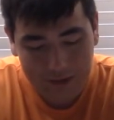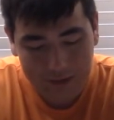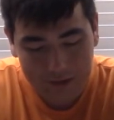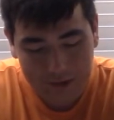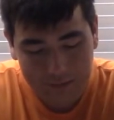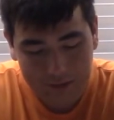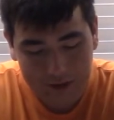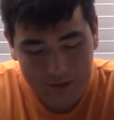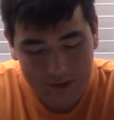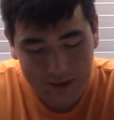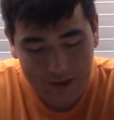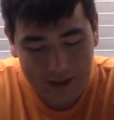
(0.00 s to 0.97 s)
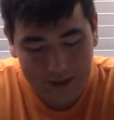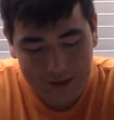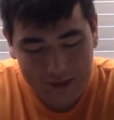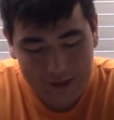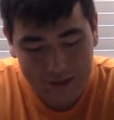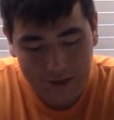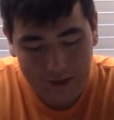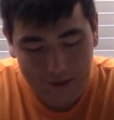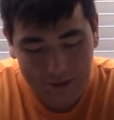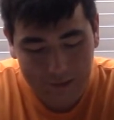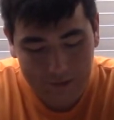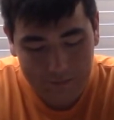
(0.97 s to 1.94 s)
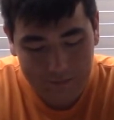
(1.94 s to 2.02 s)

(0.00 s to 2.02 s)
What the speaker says: or else I'd be using that instead.